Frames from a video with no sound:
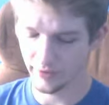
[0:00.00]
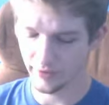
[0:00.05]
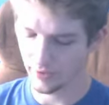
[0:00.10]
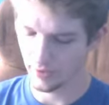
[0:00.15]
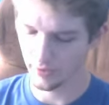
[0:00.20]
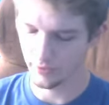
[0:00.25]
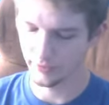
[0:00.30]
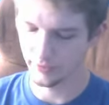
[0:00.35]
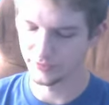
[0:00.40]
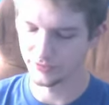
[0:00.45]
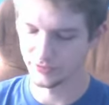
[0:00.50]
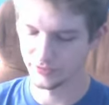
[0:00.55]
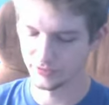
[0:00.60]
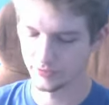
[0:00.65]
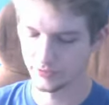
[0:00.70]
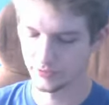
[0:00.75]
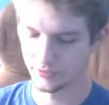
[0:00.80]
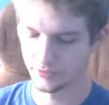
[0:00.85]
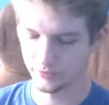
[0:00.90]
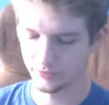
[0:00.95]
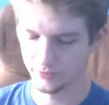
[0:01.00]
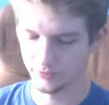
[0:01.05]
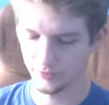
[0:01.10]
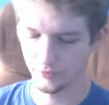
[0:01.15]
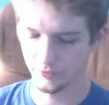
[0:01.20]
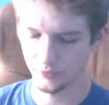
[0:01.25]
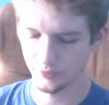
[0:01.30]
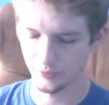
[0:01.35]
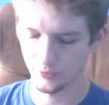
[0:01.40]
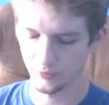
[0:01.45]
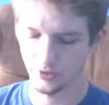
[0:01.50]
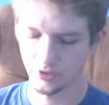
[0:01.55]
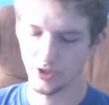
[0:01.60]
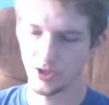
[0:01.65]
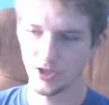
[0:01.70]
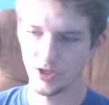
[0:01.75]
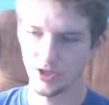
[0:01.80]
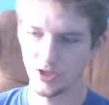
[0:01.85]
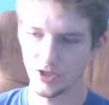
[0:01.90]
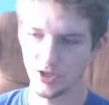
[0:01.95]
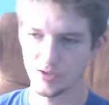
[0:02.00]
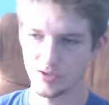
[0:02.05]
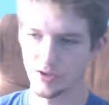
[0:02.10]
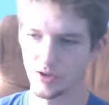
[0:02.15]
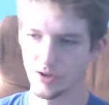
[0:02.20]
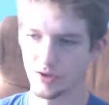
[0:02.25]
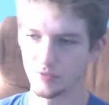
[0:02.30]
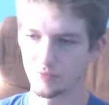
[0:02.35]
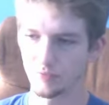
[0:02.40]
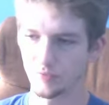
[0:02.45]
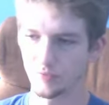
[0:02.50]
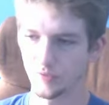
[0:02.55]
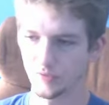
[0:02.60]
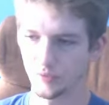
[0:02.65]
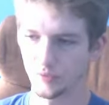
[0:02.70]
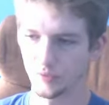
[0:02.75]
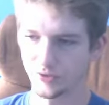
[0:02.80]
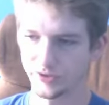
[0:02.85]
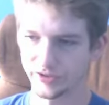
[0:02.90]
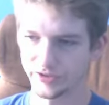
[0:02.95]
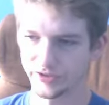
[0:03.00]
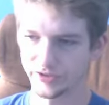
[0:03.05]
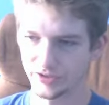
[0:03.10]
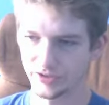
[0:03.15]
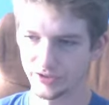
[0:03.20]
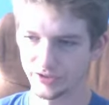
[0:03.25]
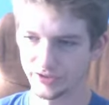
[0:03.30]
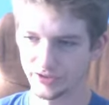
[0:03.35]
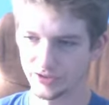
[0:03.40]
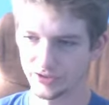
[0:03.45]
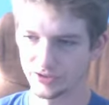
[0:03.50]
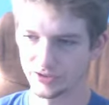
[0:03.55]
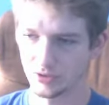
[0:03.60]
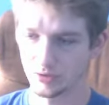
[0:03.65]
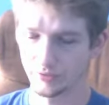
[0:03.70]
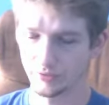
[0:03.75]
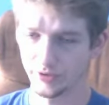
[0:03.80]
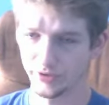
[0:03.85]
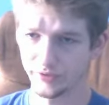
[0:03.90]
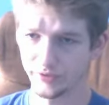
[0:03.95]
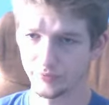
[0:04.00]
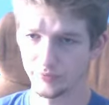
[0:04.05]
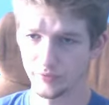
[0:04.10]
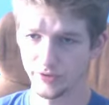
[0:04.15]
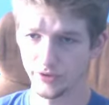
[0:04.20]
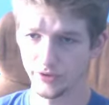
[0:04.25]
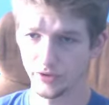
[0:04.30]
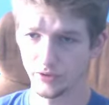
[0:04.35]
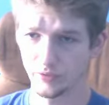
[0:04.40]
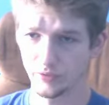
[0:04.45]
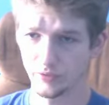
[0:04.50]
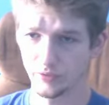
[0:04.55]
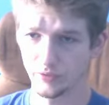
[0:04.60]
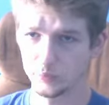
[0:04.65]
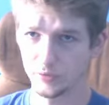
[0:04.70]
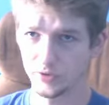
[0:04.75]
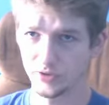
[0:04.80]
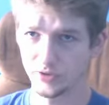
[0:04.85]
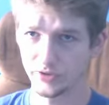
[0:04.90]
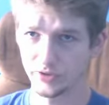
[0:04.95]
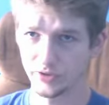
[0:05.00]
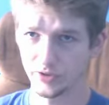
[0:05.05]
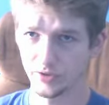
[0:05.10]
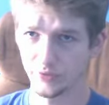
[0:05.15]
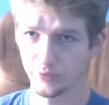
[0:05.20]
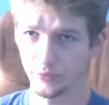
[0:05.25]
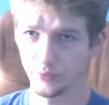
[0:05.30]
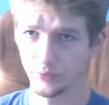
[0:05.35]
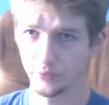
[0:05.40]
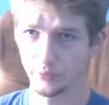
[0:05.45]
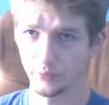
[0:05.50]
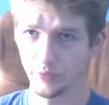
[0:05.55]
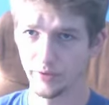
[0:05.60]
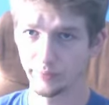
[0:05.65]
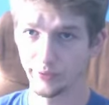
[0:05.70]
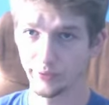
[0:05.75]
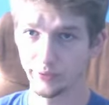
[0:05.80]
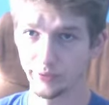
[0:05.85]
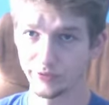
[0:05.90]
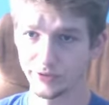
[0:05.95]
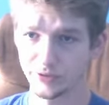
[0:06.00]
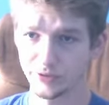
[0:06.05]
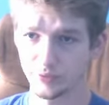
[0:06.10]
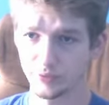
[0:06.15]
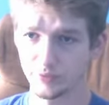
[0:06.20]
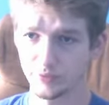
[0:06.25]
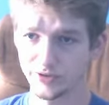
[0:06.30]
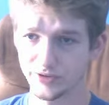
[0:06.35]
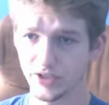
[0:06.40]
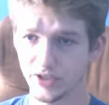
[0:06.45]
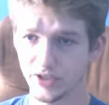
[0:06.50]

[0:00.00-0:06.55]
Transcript: As the 228 and 126 is already really hard for me to get through my post holes.